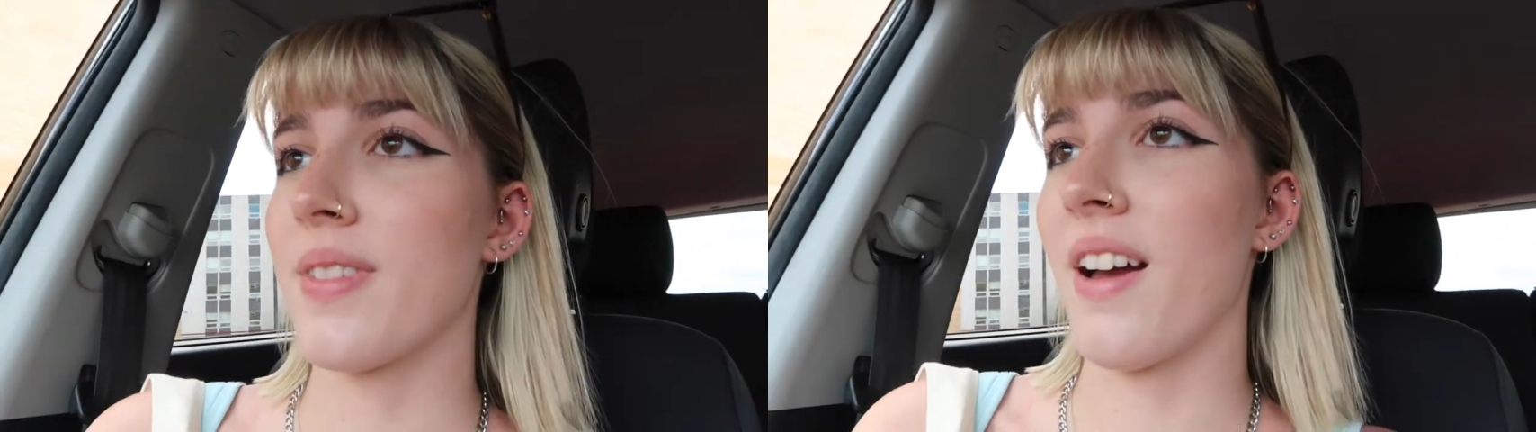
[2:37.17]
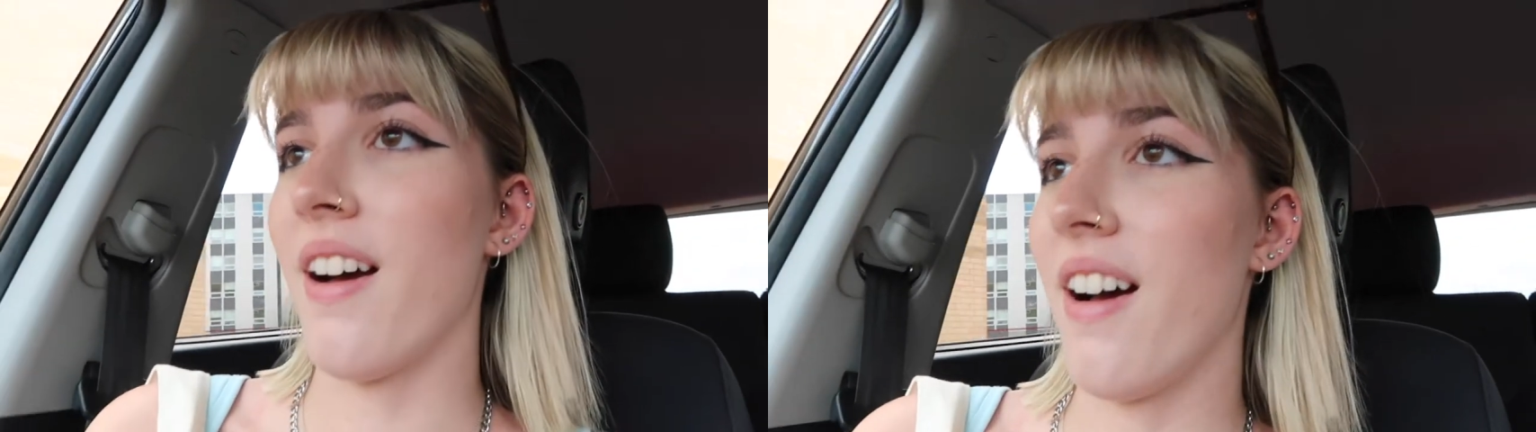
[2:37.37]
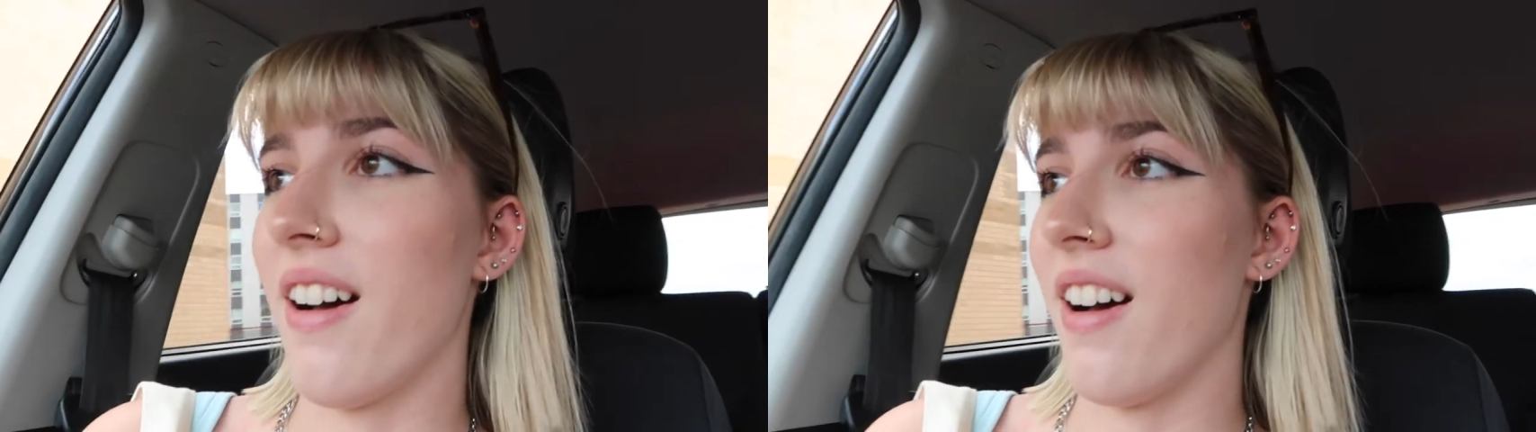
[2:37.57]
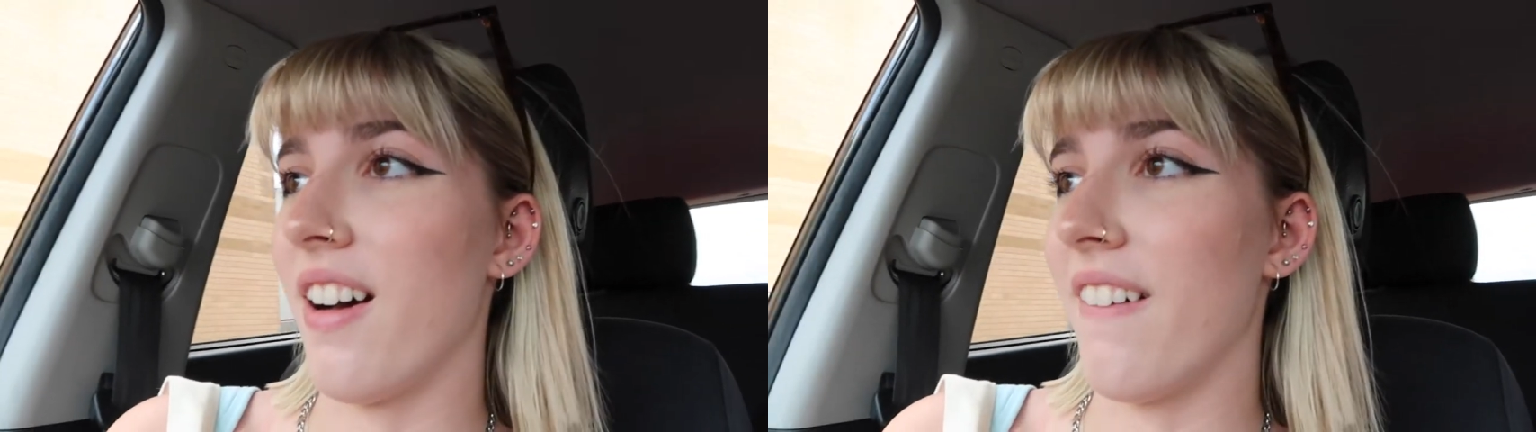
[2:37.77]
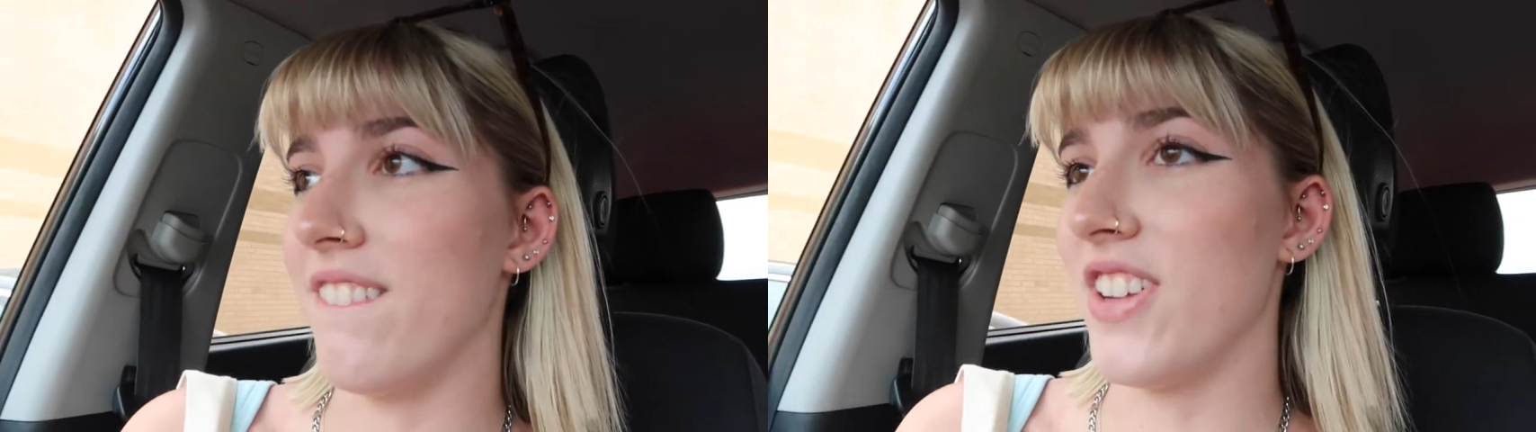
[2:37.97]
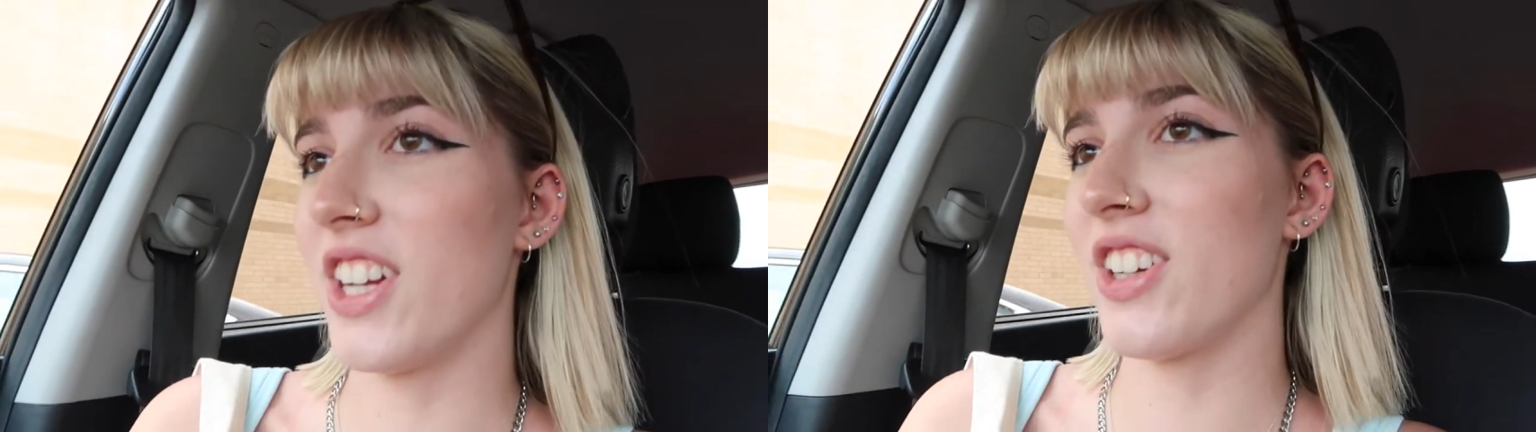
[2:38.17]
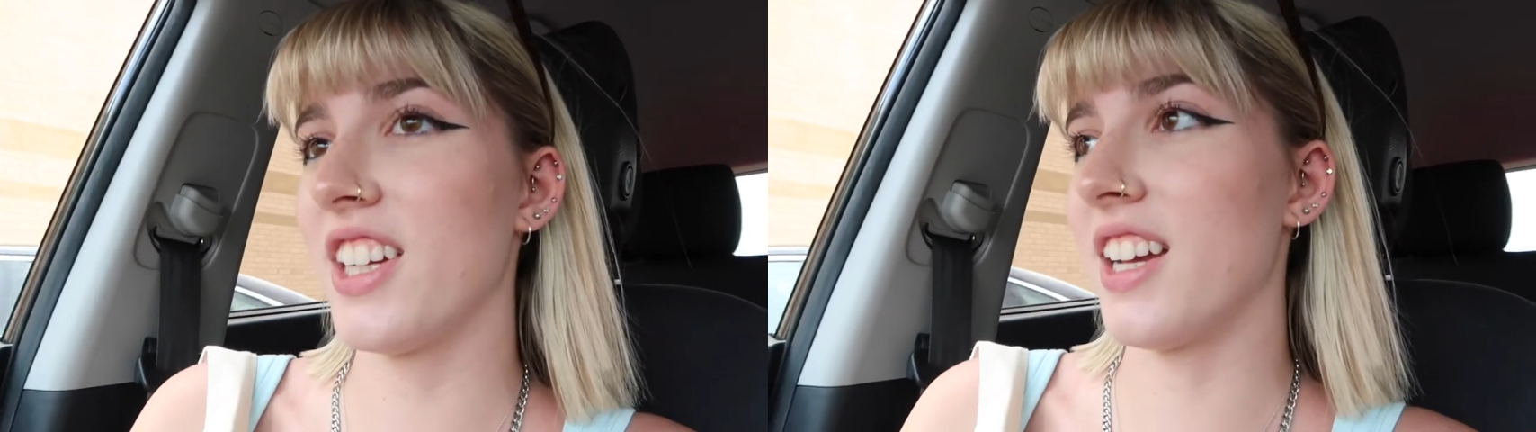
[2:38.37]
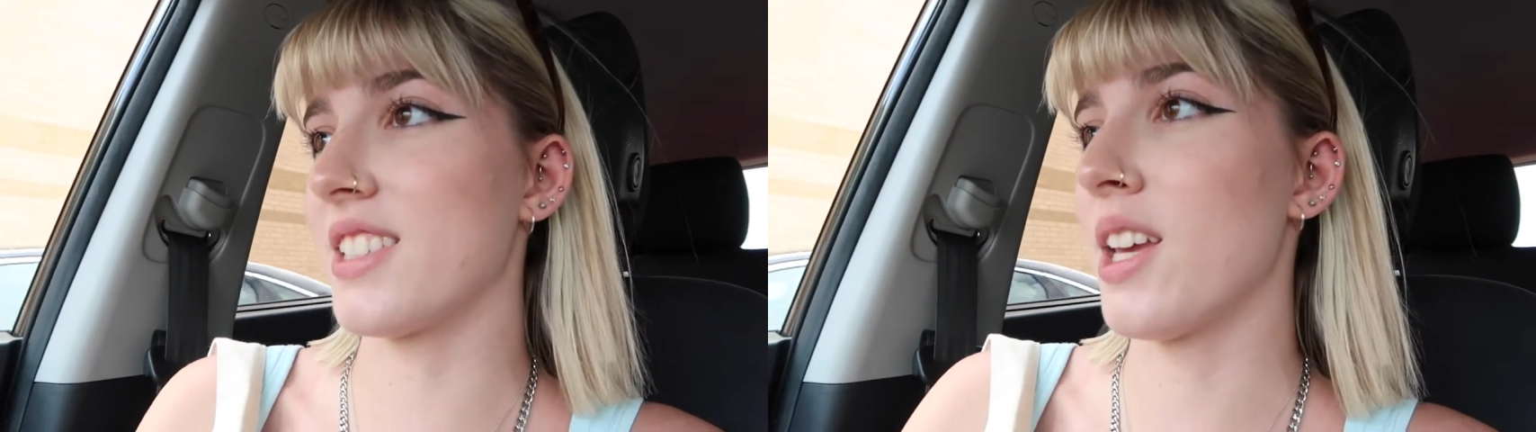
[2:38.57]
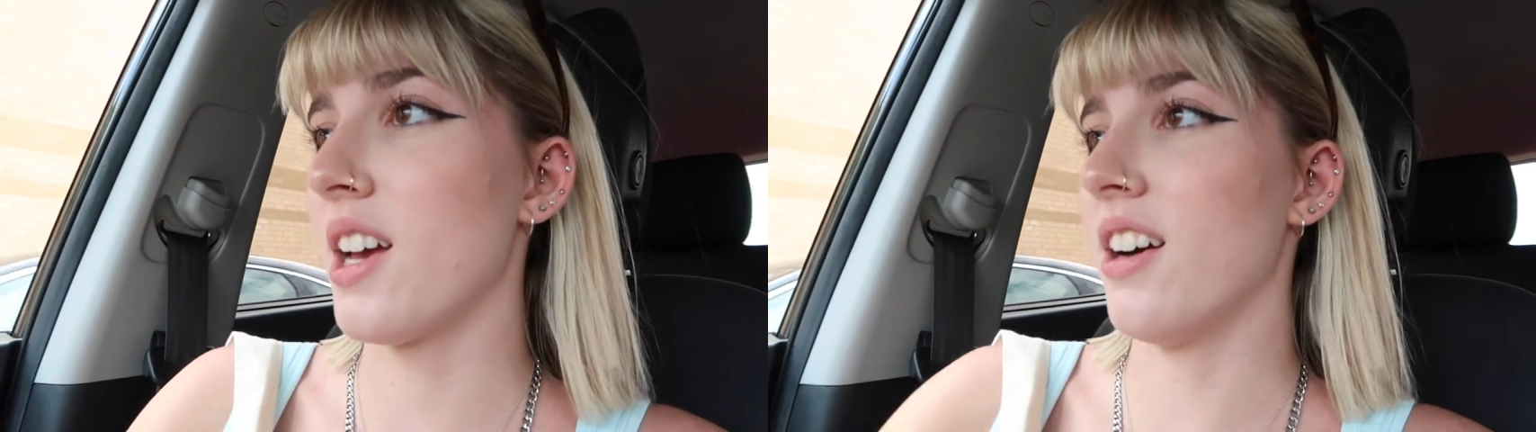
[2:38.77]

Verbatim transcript: Haha, -ha, very nice.